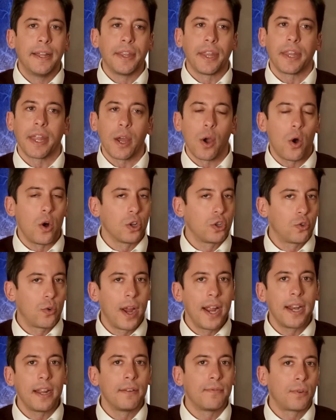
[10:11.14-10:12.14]
Then they all
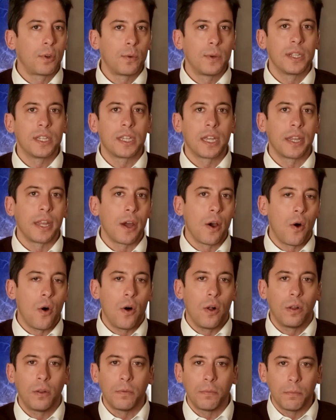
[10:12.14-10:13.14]
trade influence and they
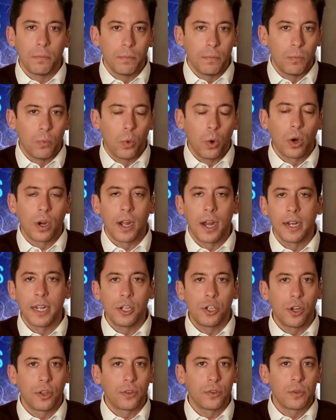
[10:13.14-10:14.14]
all work on
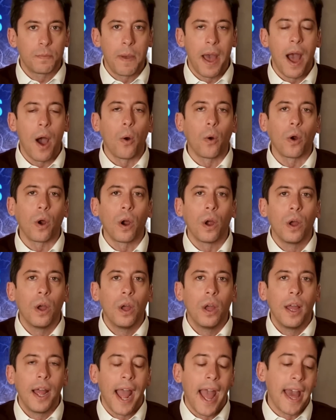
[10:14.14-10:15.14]
each other's power.
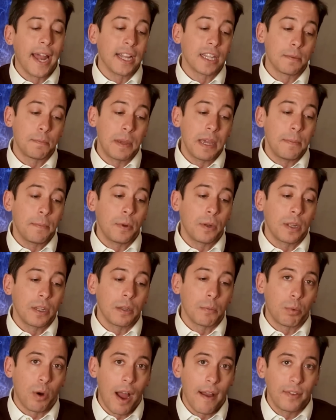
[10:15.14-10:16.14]
And it's people
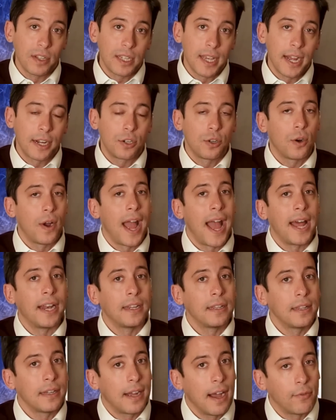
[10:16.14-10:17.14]
in the private sector
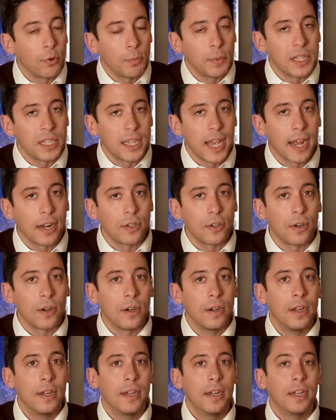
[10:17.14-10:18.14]
and in the government
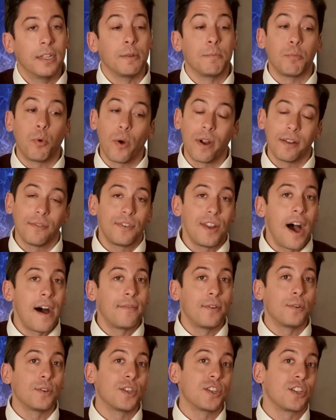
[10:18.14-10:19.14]
sector. The point of
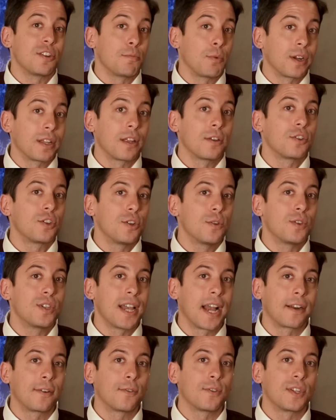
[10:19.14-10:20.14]
Davos is to bring those two
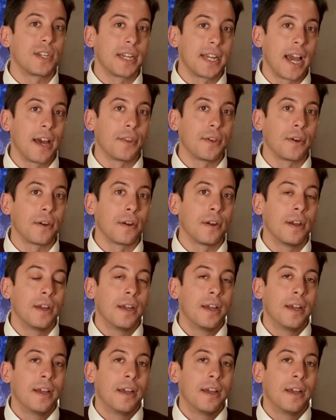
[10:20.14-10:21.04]
sectors together